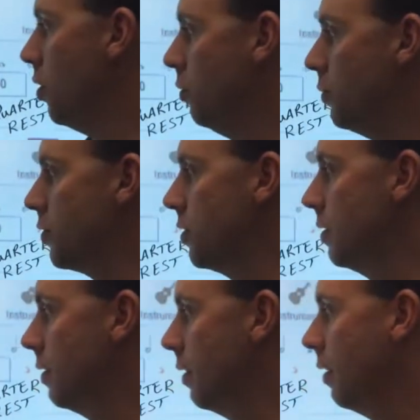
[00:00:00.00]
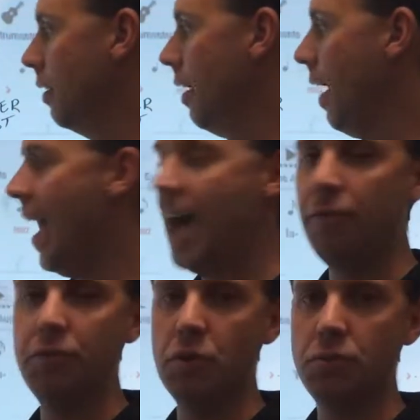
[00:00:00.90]
notes,
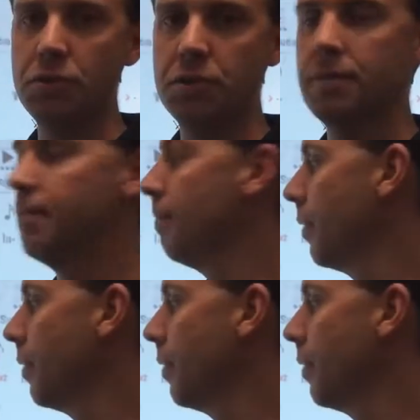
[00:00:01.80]
half notes,